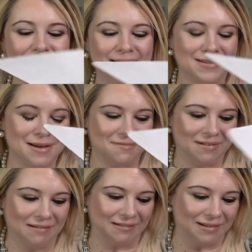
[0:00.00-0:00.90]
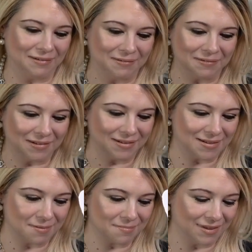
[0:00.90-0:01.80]
He definitely included
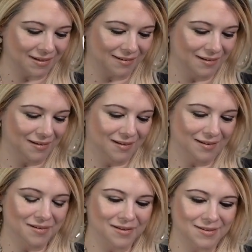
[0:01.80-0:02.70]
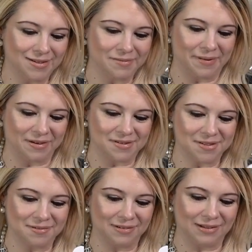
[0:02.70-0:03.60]
something
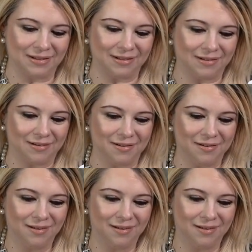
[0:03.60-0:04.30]
special in here.